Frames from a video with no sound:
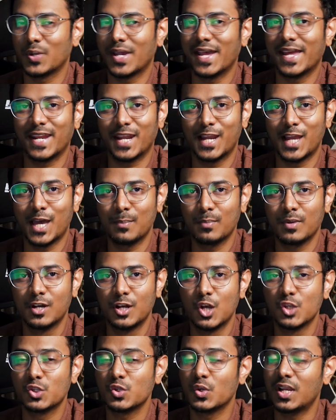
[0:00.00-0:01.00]
to Air
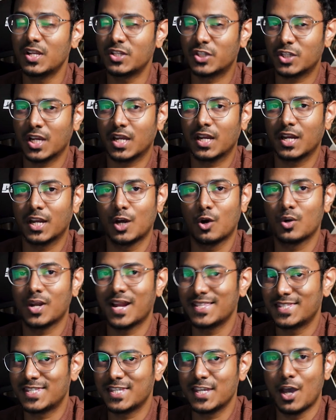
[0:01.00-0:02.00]
so let's check it out
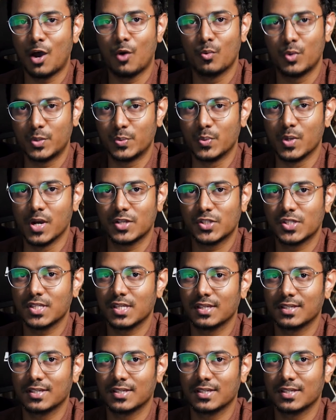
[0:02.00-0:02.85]
and see how it works.